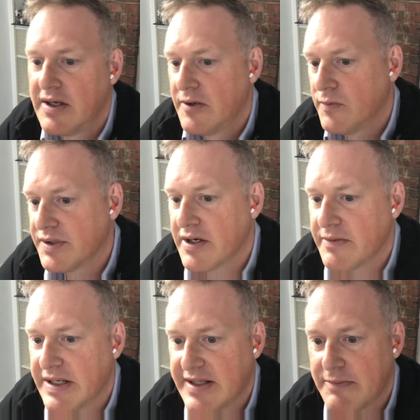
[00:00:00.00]
We'll talk
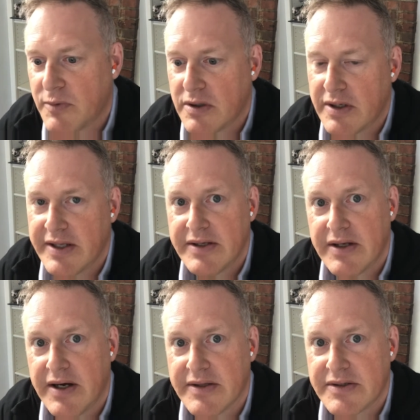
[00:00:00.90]
about that more in
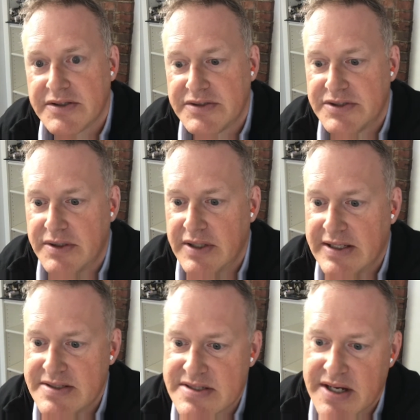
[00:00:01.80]
other
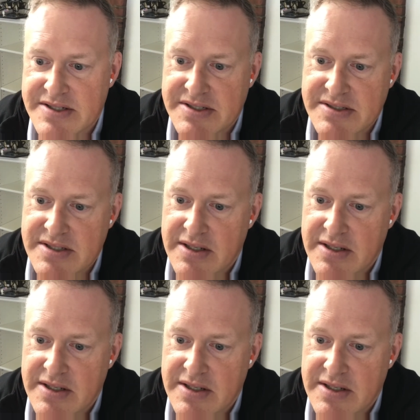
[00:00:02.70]
discussions.